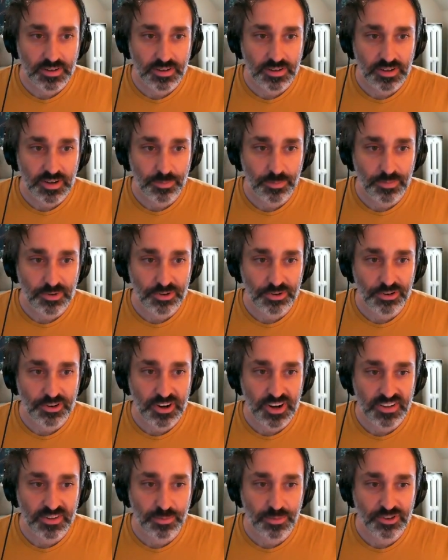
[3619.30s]
Temperature
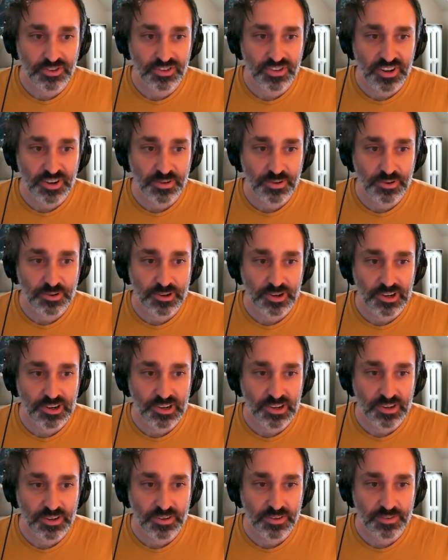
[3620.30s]
has much narrower
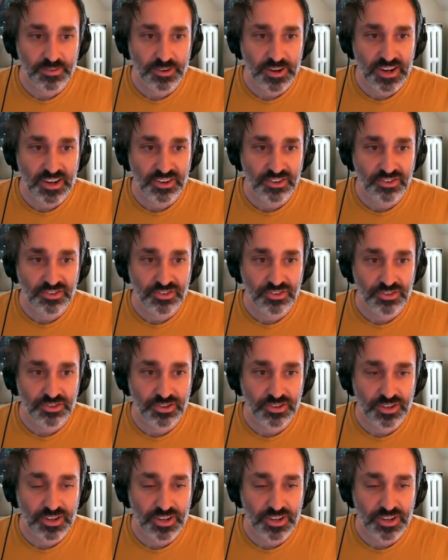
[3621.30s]
range.